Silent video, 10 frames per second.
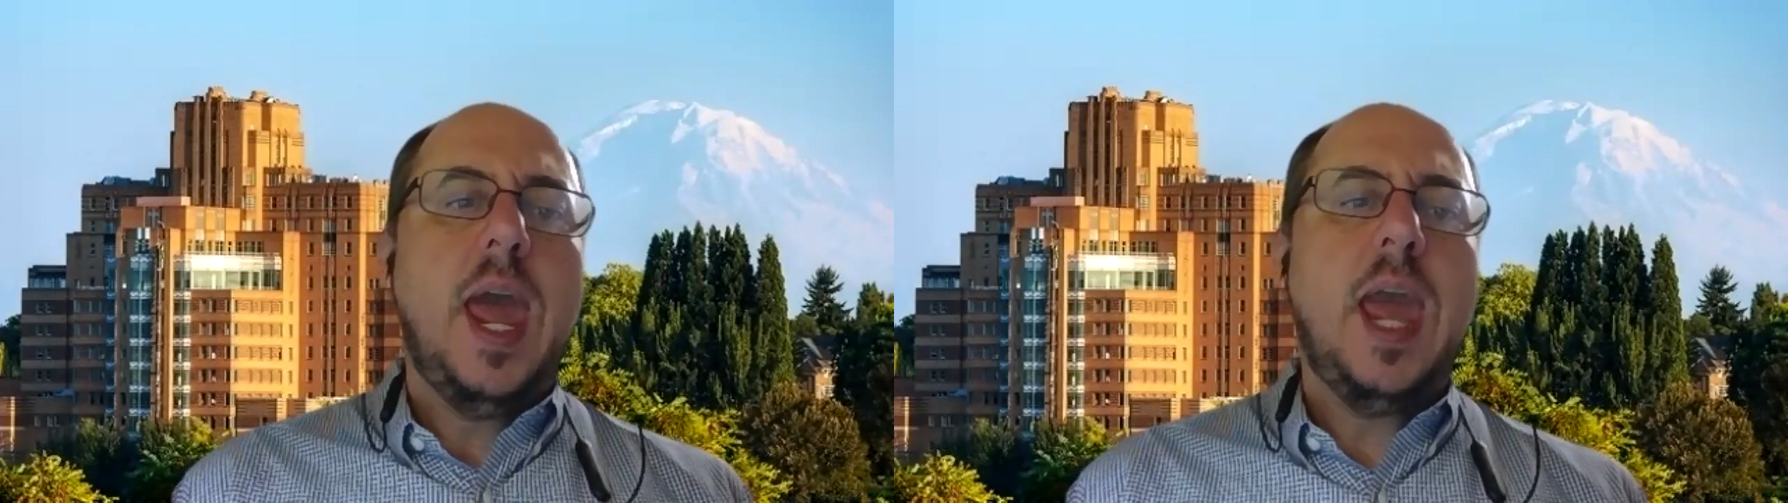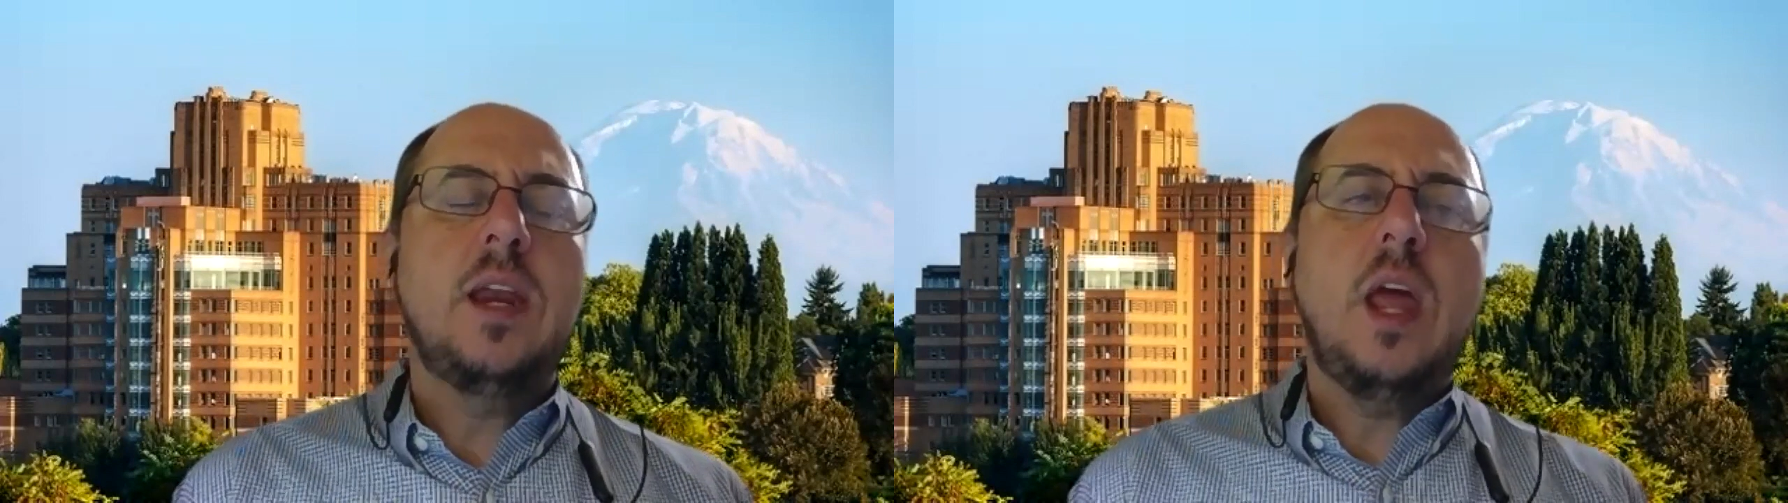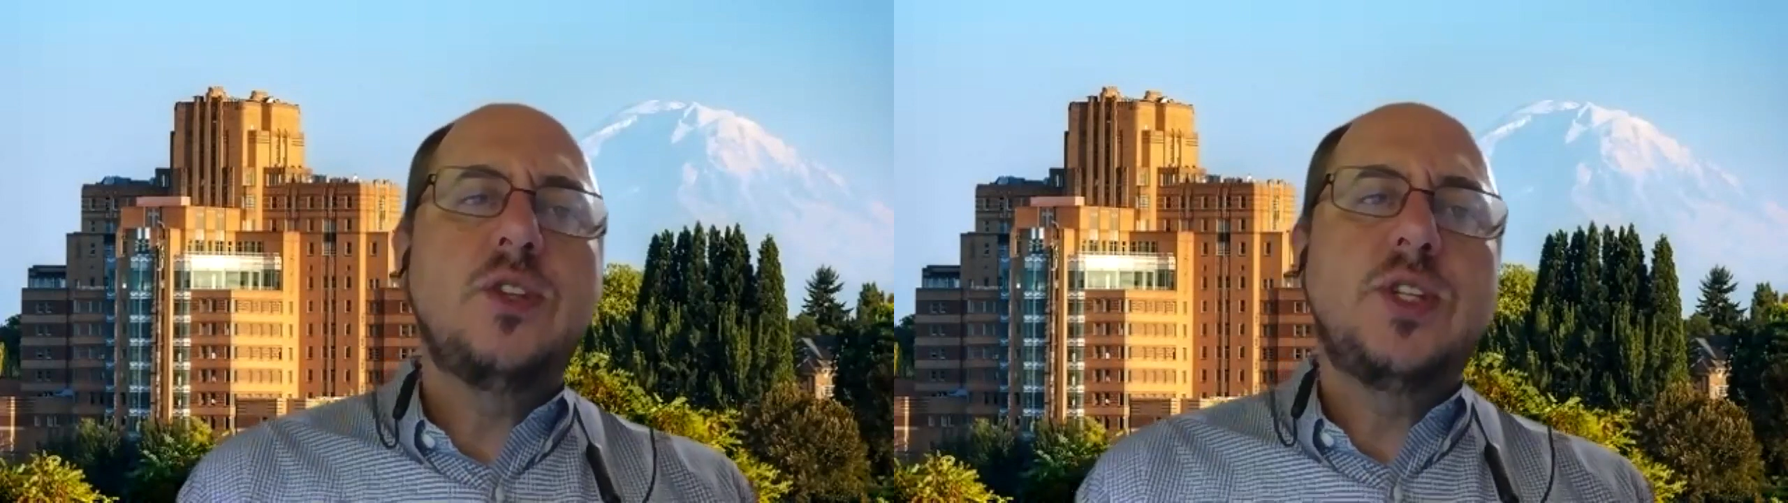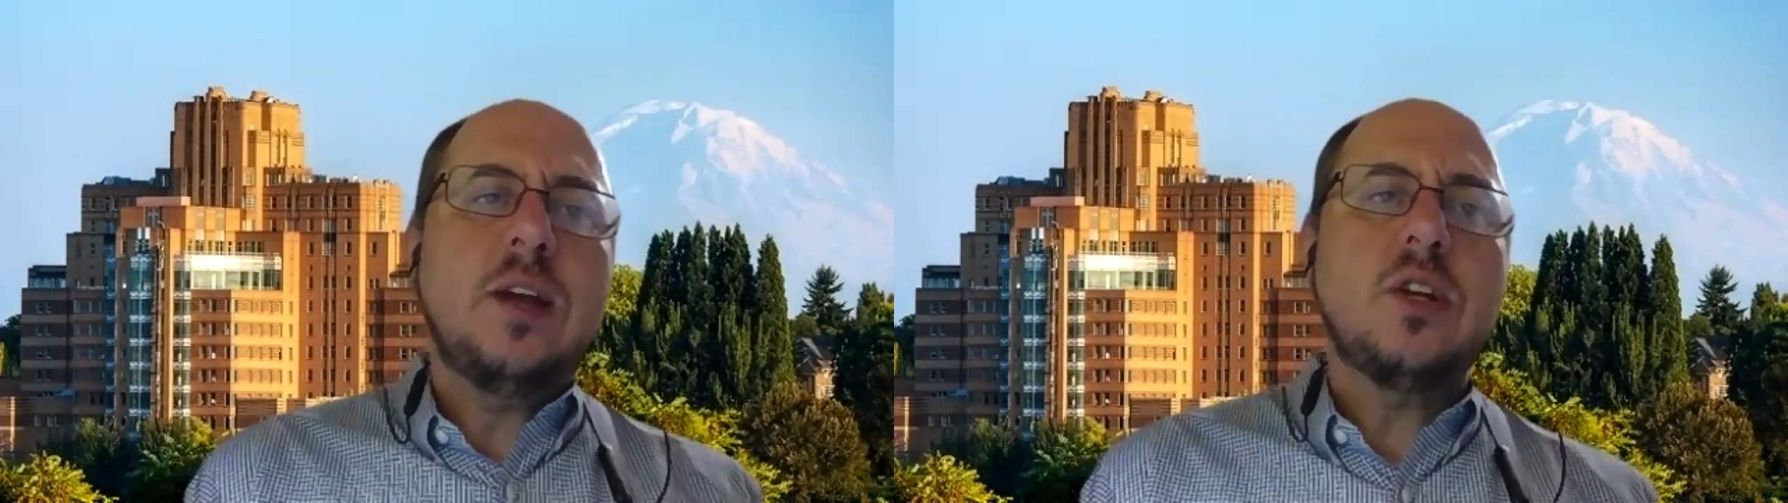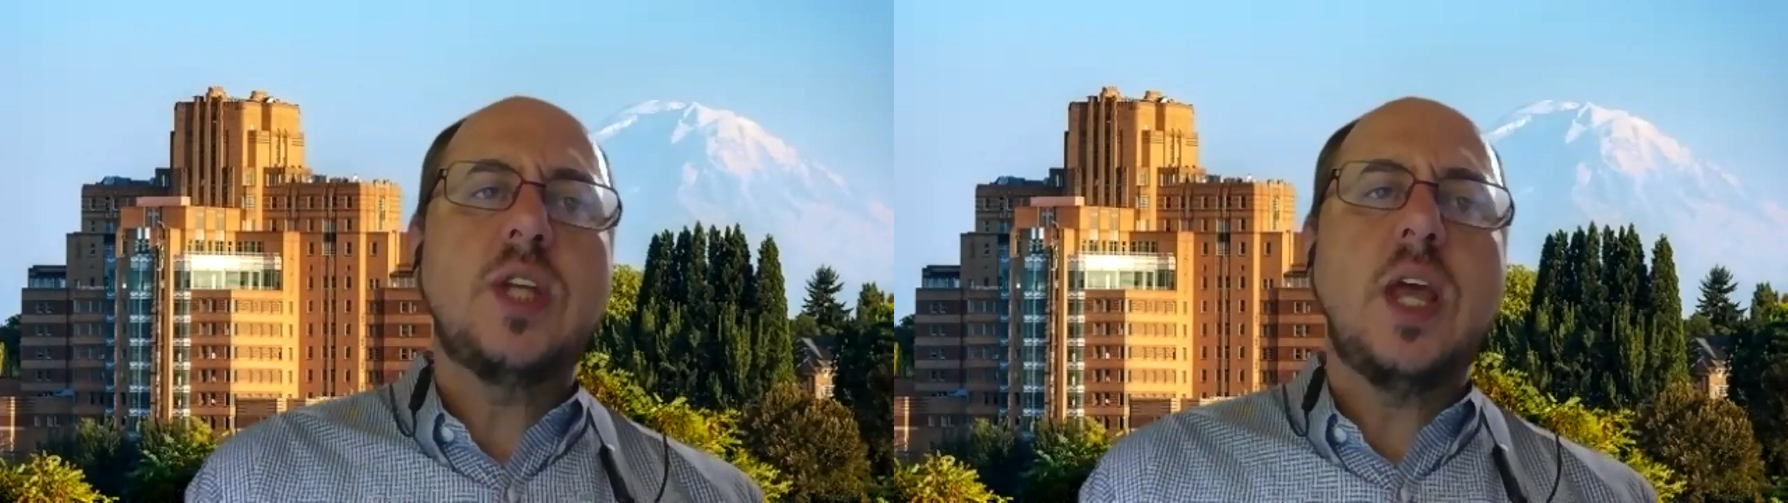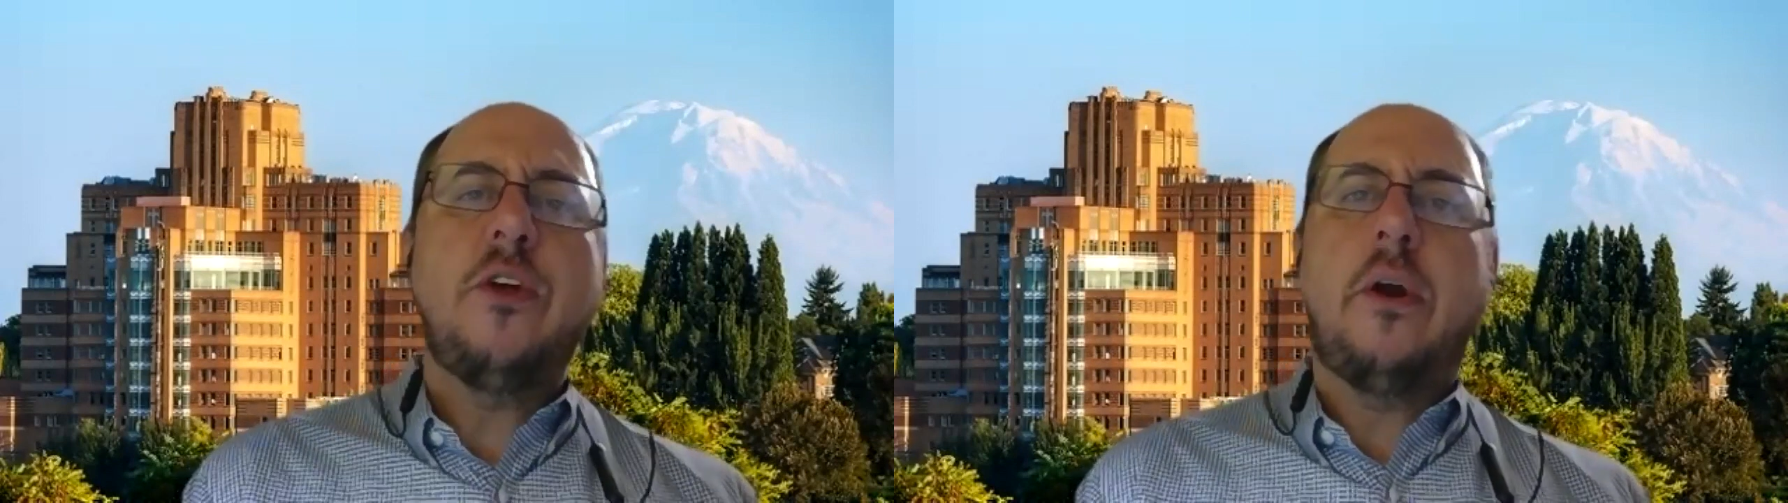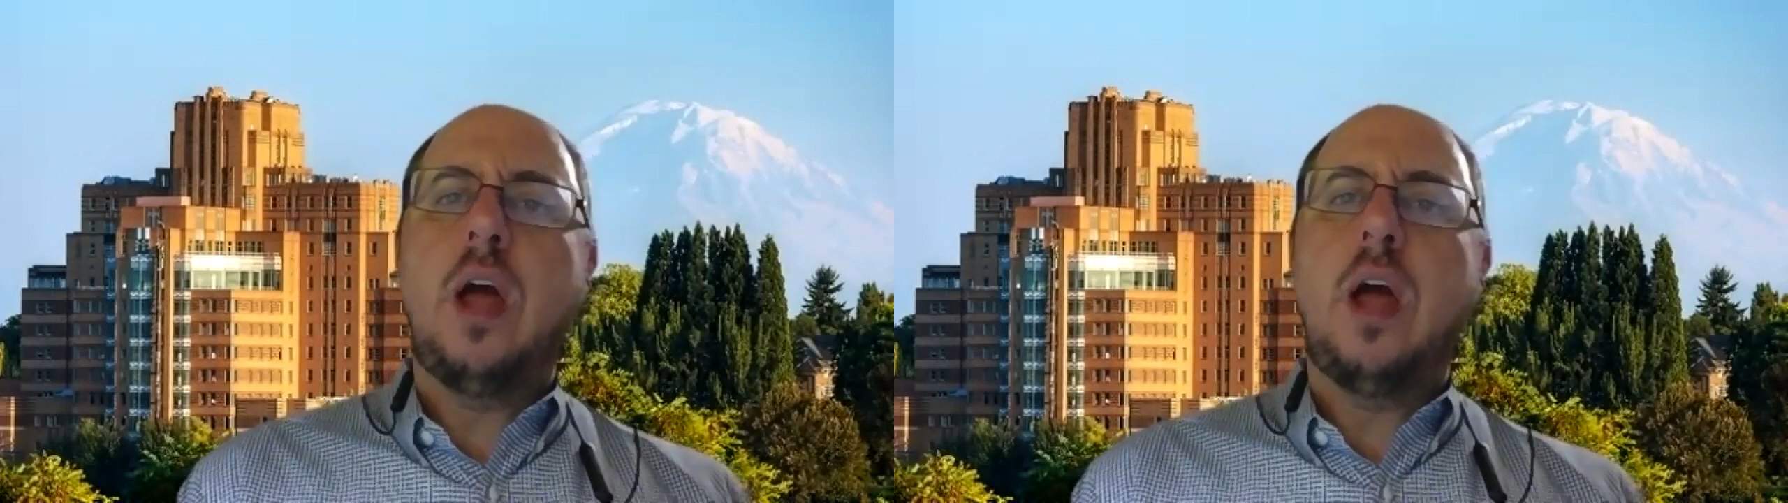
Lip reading: And it's not to say that our